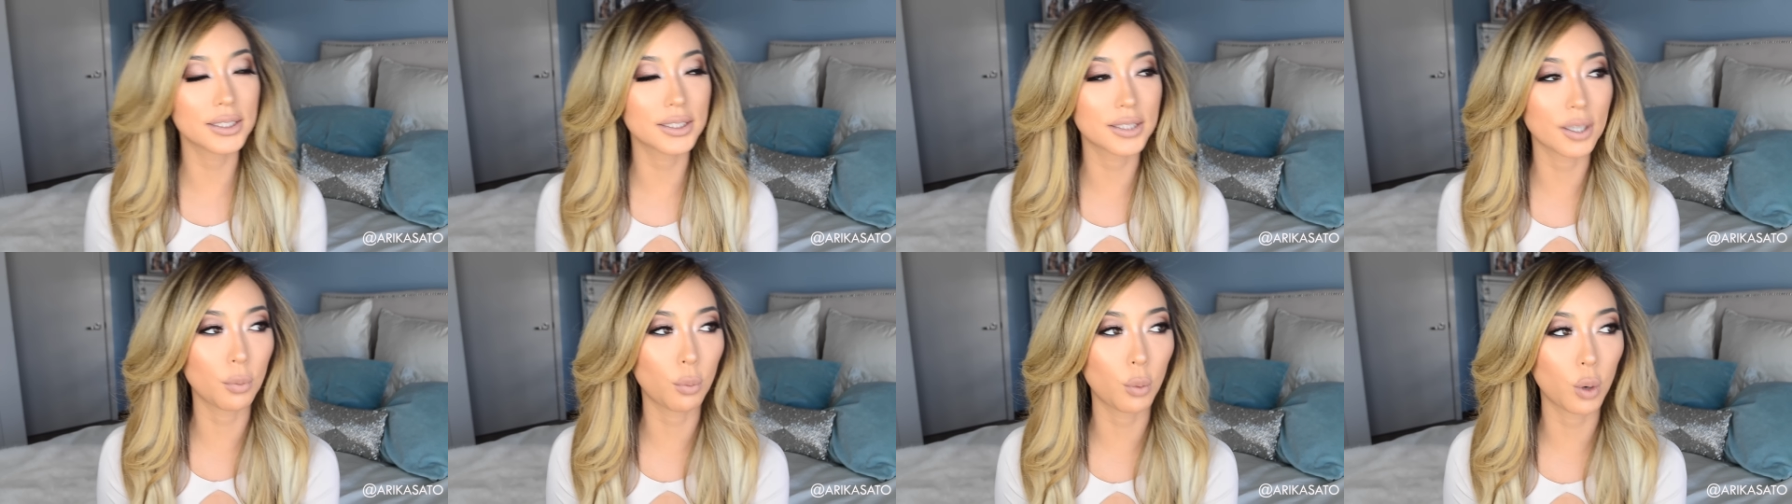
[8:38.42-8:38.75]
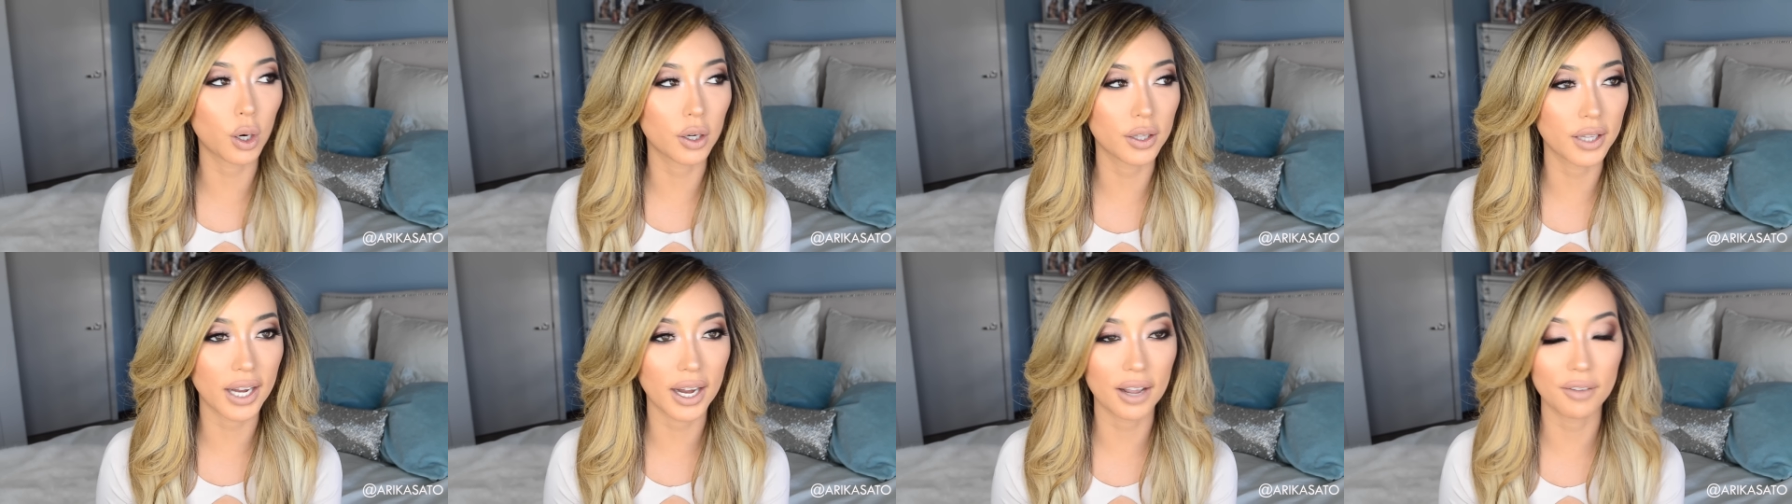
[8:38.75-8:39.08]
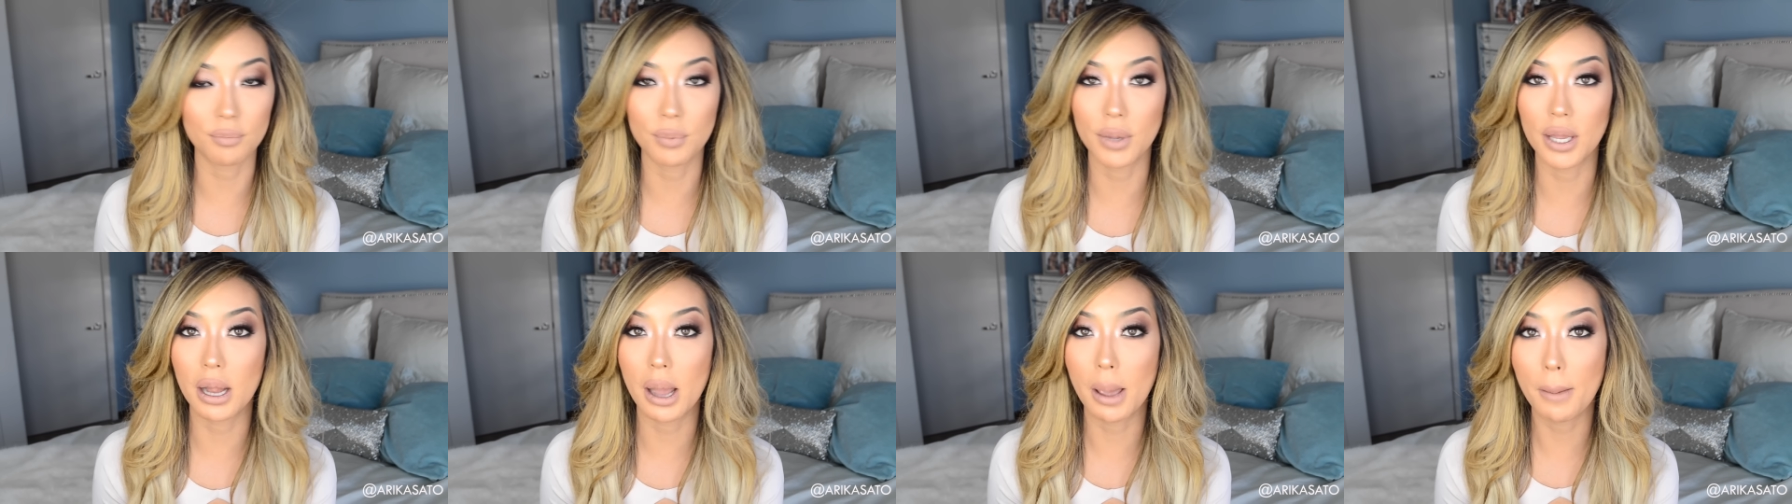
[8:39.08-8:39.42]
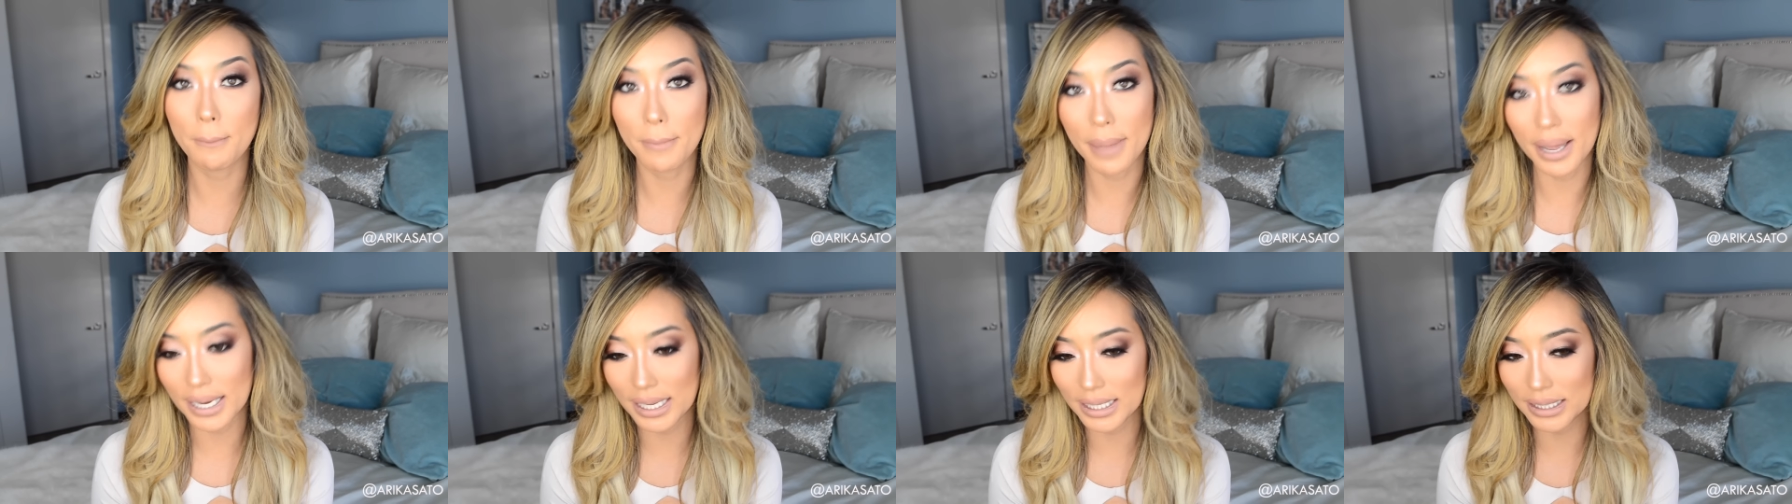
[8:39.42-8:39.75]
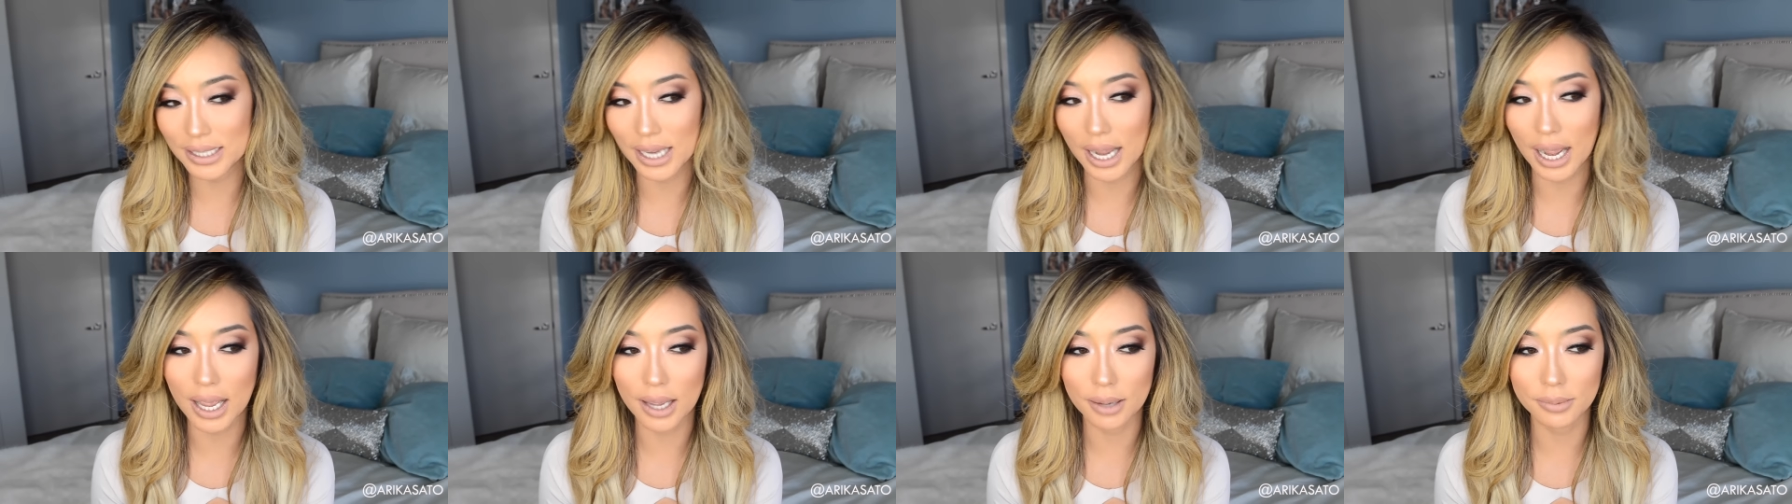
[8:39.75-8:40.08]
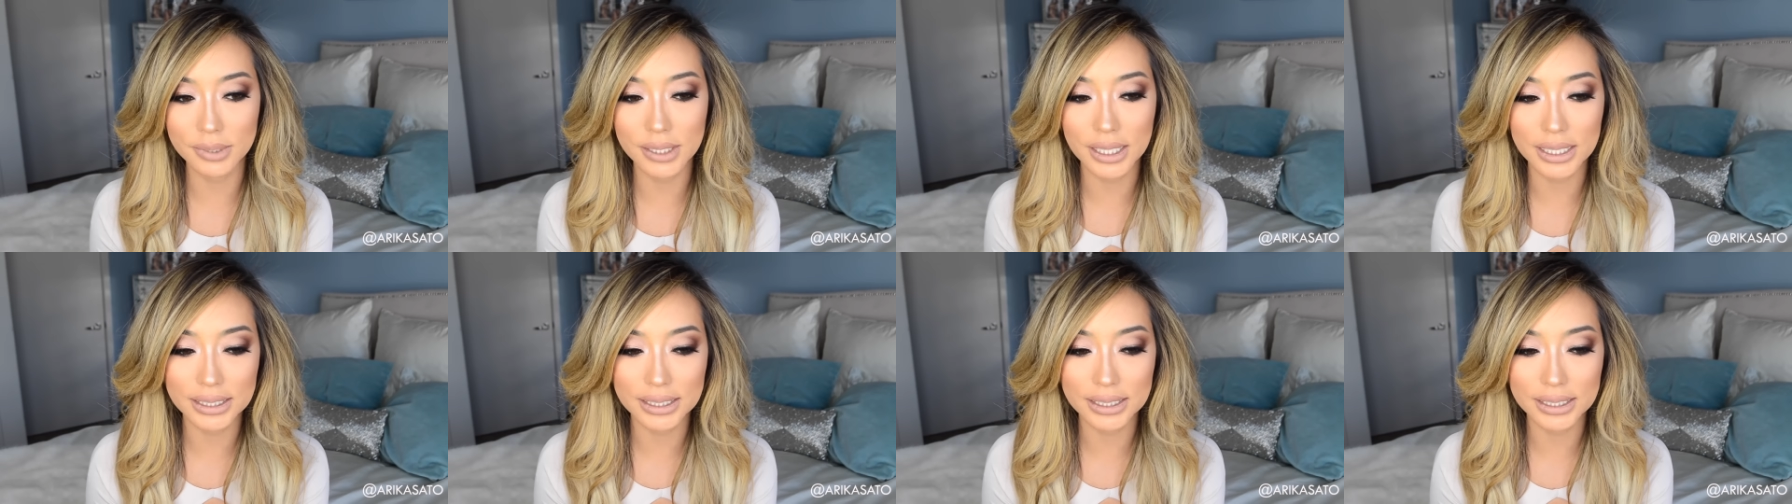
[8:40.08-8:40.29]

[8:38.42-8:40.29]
is somewhere that I've been many times.